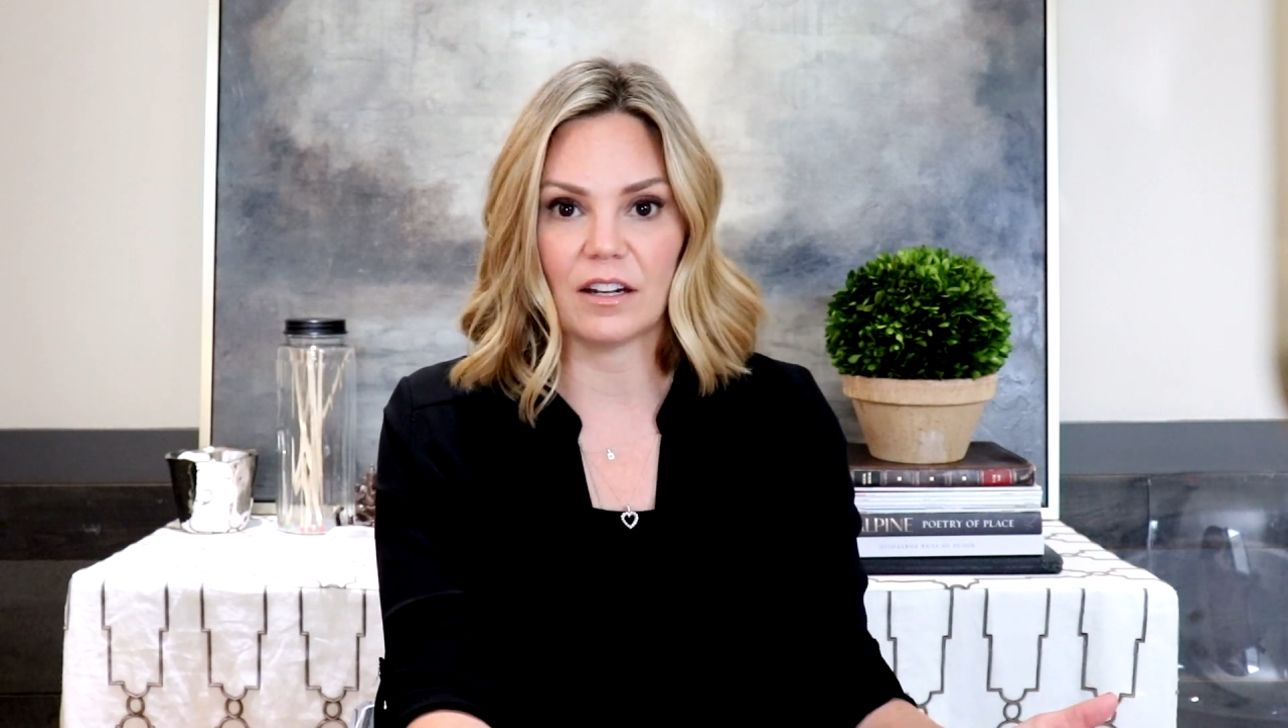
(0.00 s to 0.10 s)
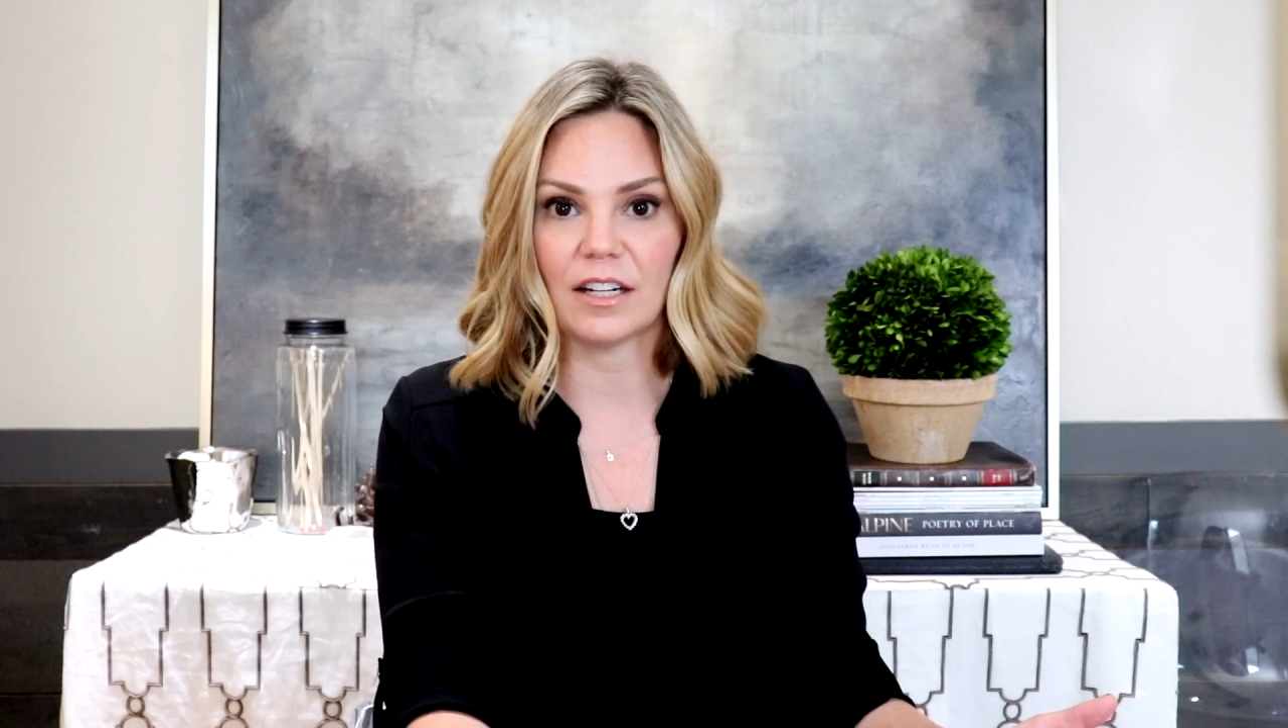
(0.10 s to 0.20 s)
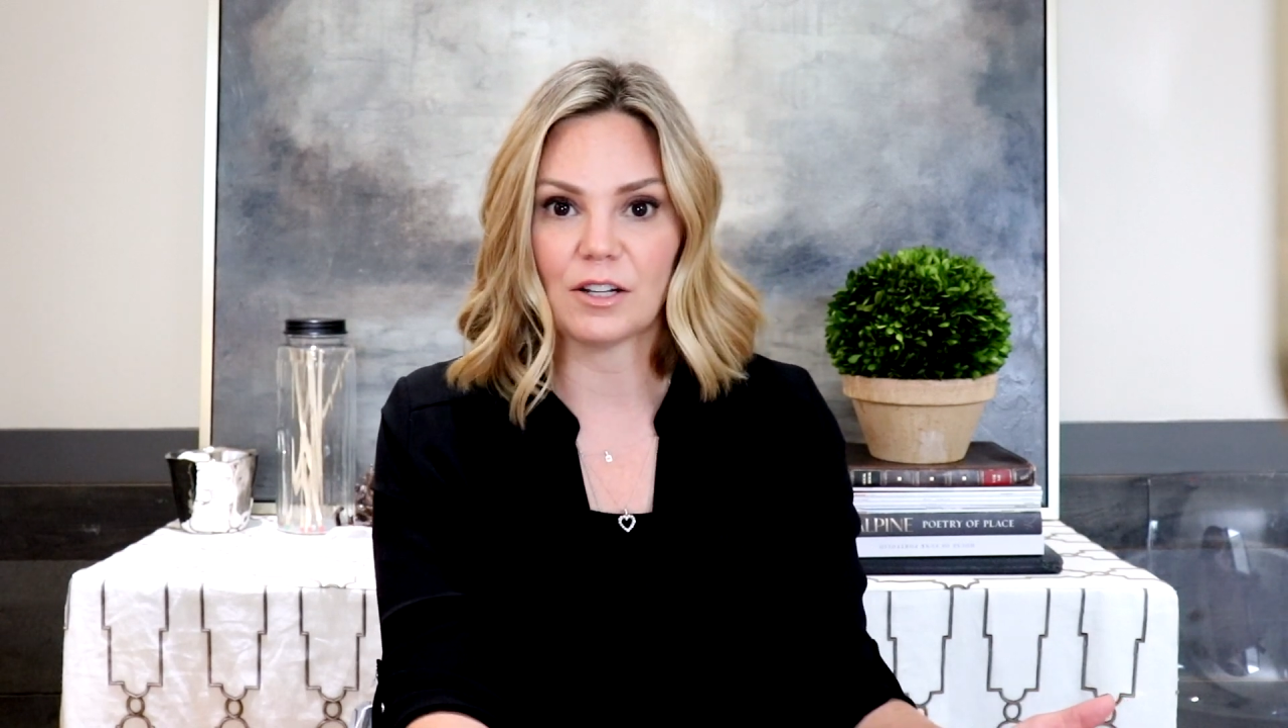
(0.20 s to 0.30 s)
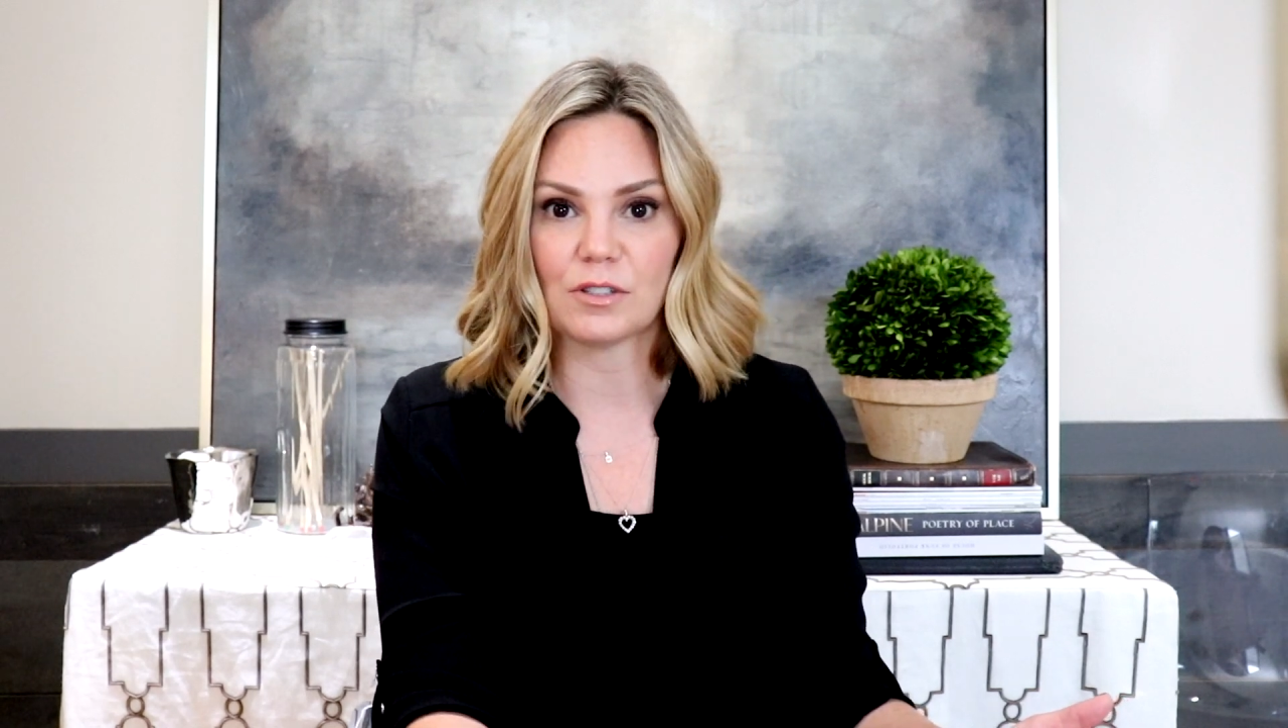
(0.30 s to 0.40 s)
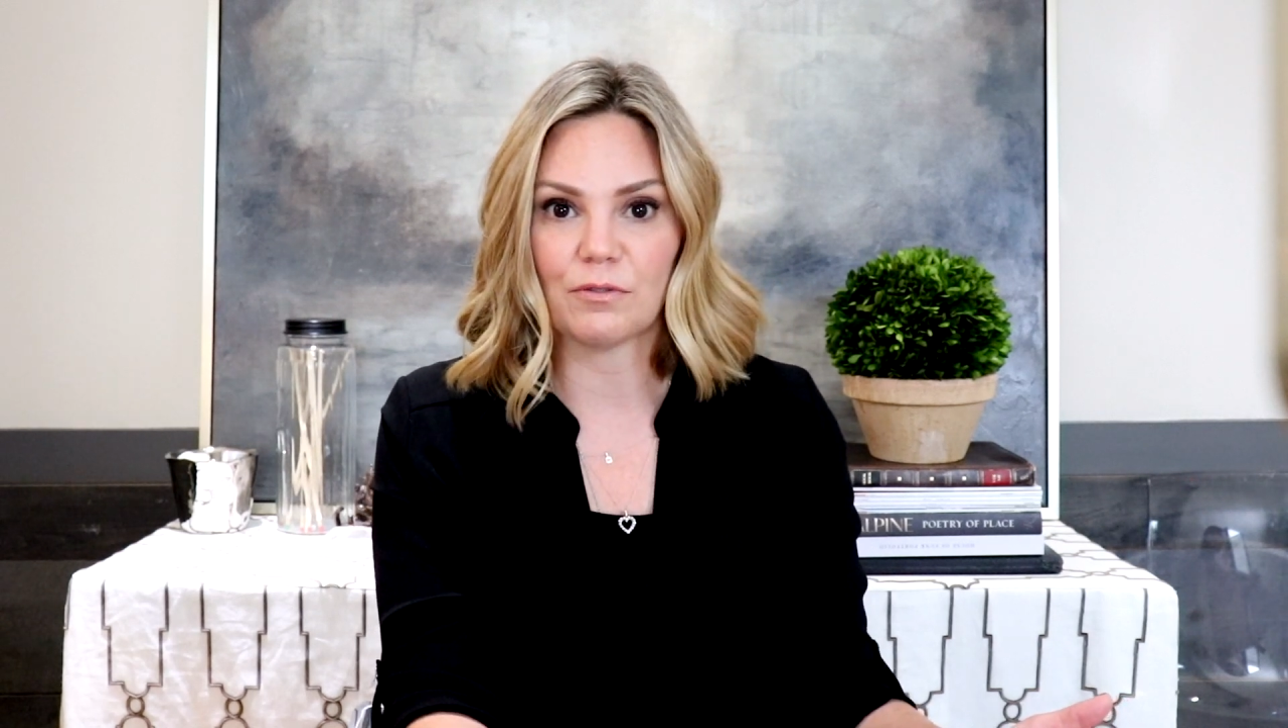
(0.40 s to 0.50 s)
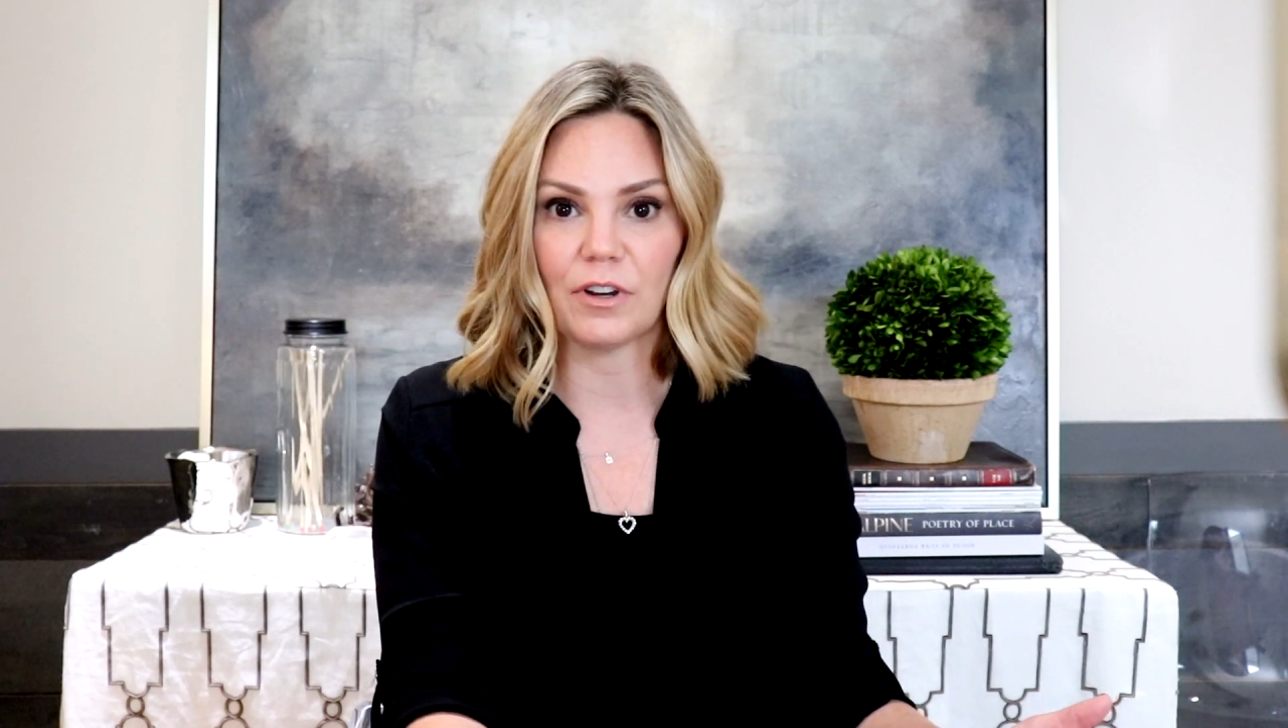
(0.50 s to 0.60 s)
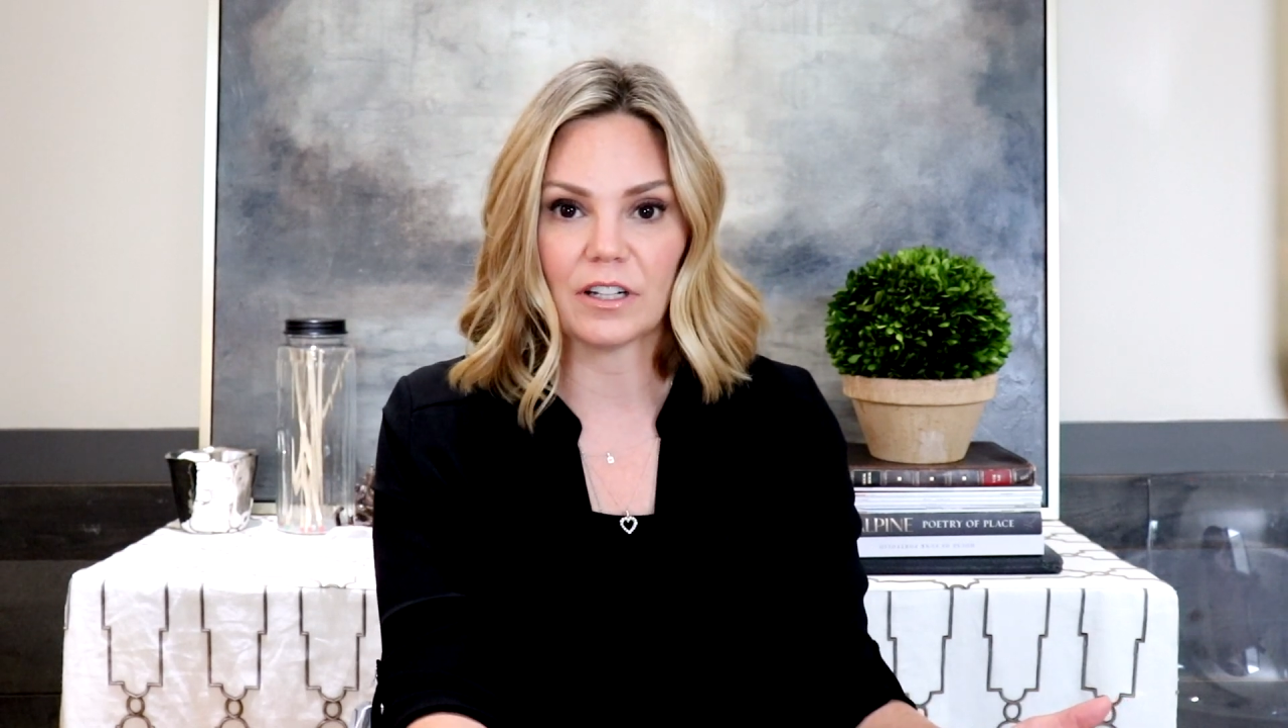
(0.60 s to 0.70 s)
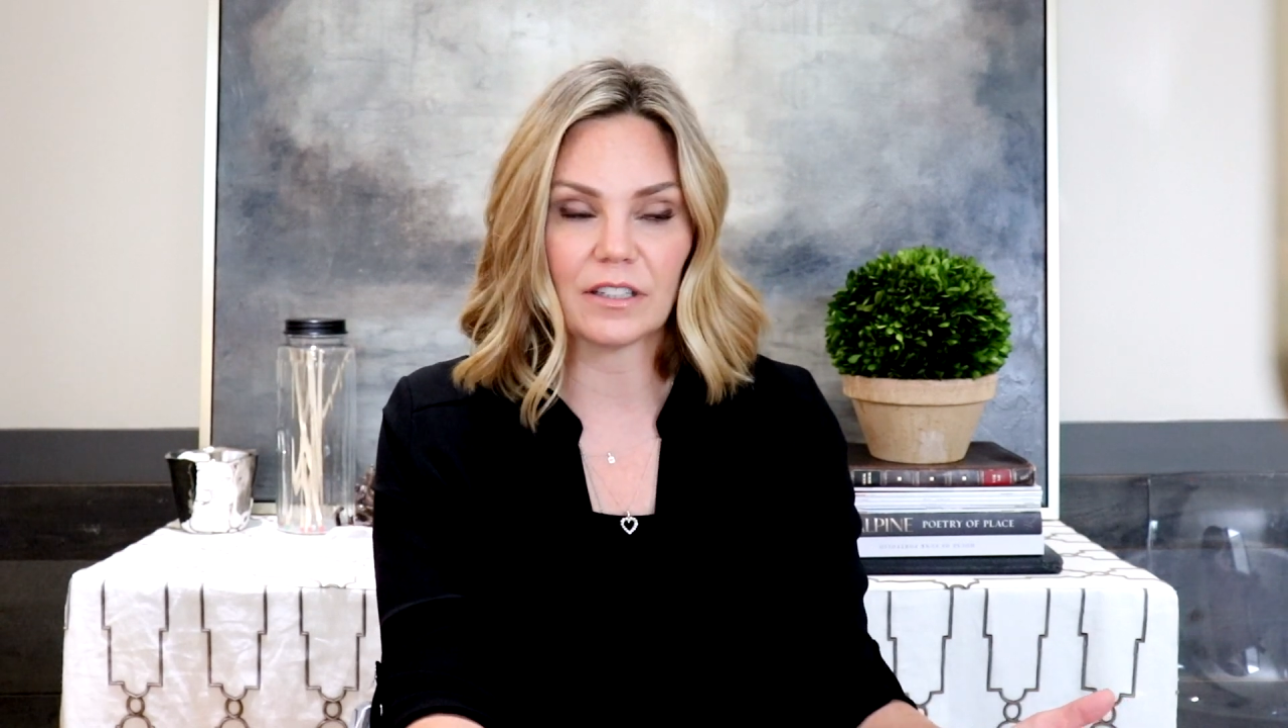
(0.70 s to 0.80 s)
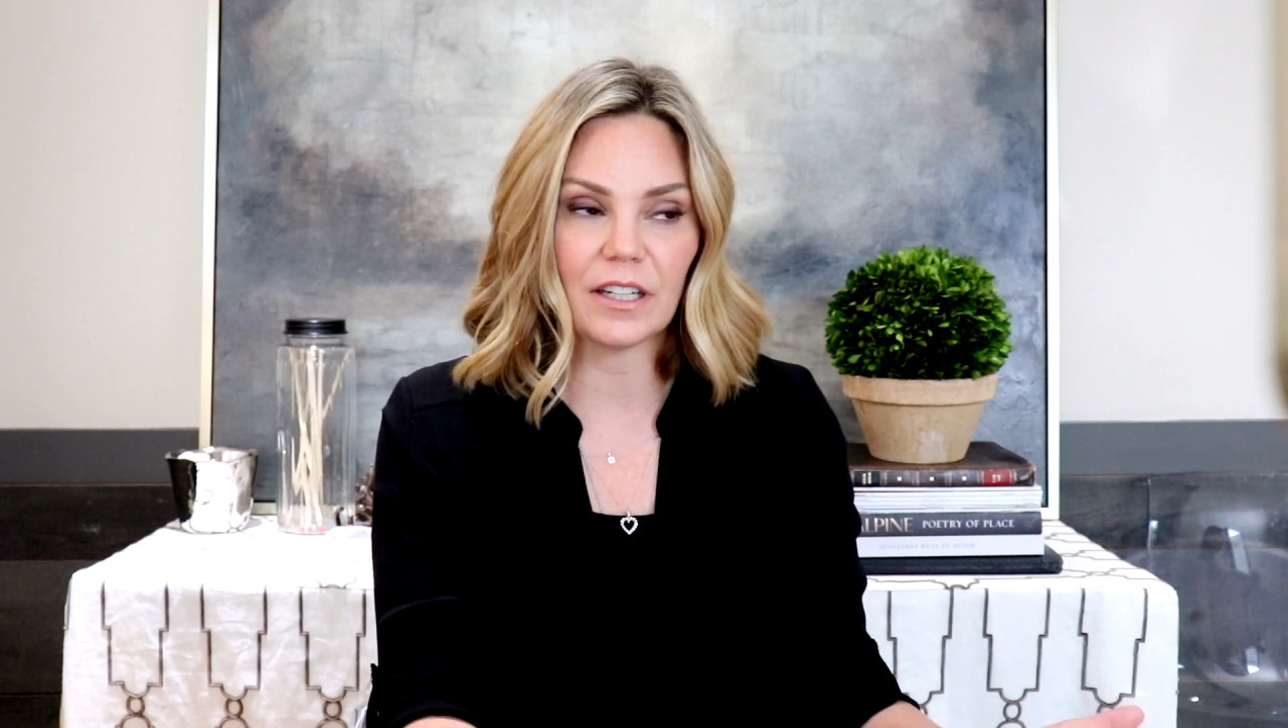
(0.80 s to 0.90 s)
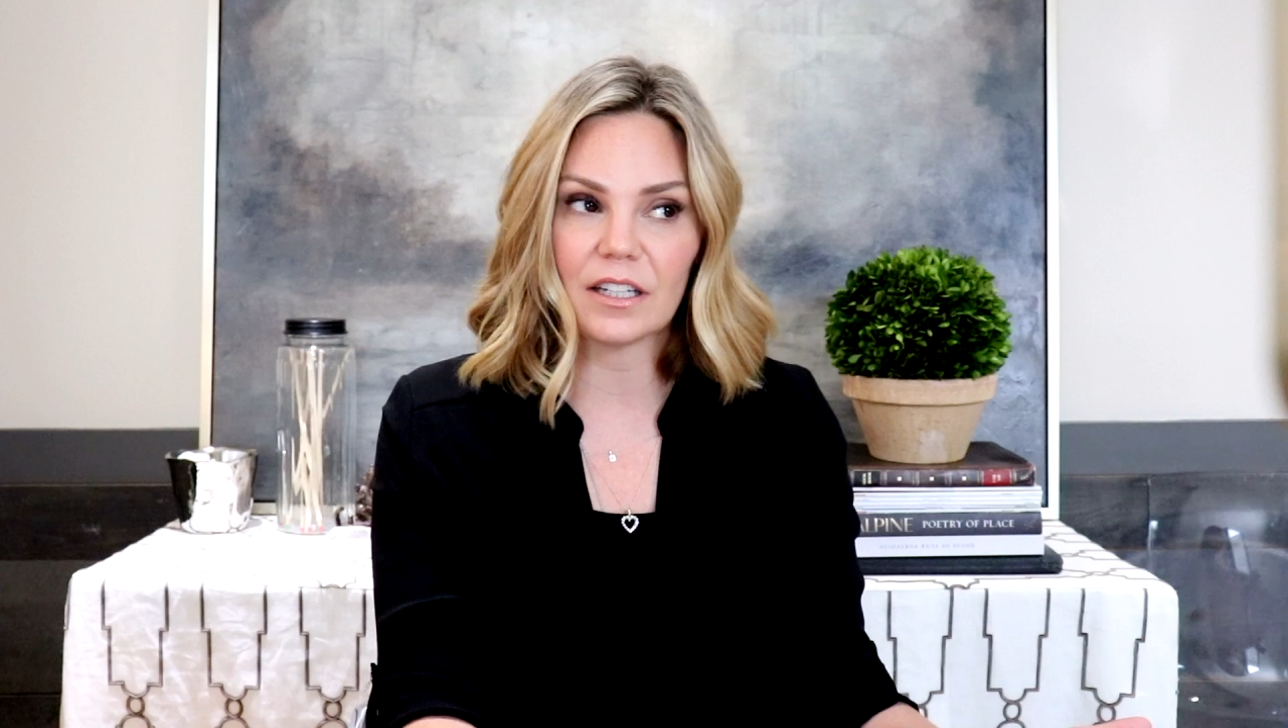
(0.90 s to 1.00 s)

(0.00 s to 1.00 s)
on at House of Funk.